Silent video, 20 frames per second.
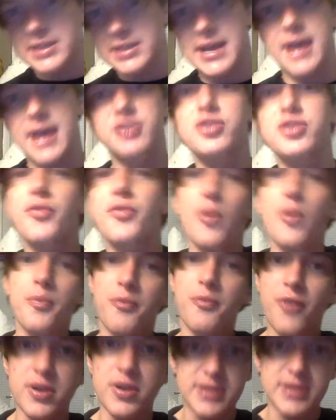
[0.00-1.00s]
day. So for
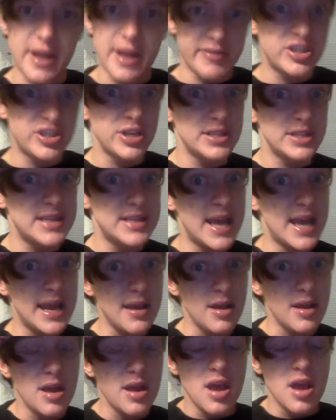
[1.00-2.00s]
folks that have it during the day,
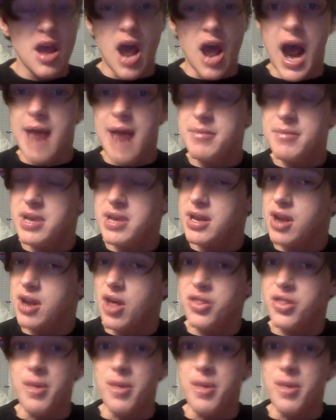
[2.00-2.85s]
I mean,